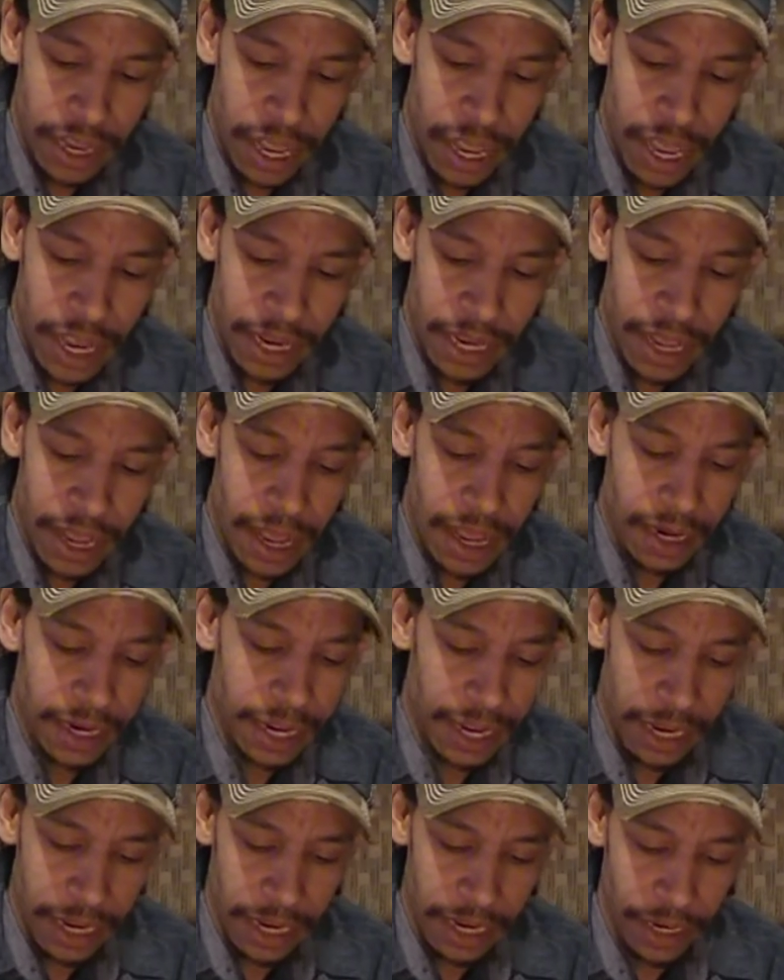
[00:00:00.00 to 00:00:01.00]
I got
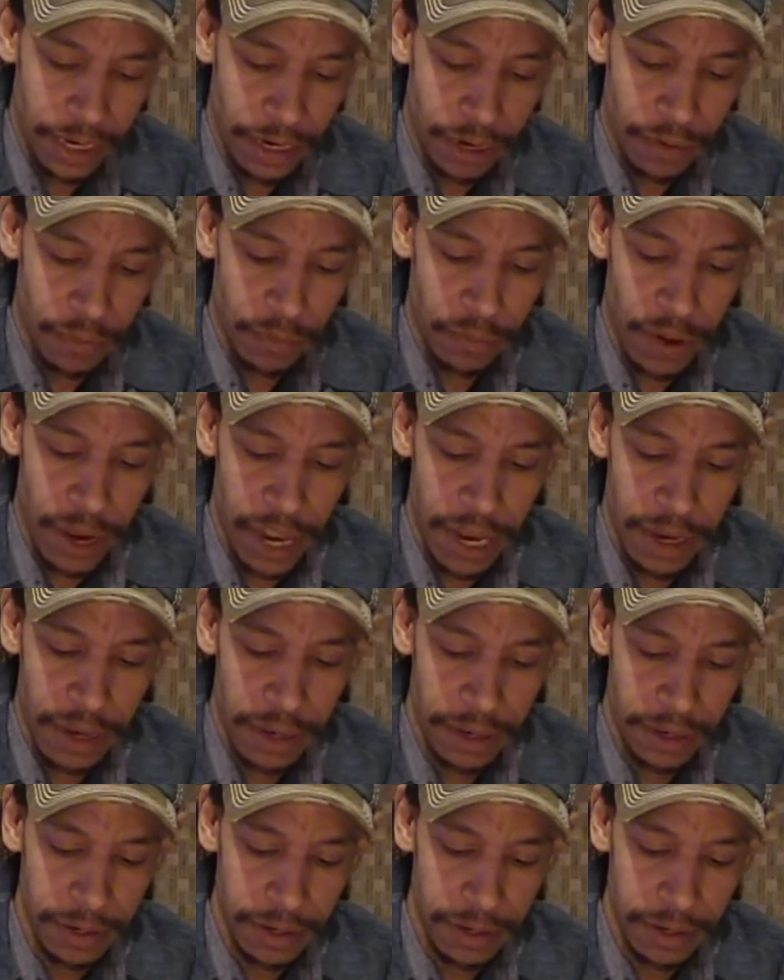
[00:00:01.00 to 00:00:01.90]
a, a red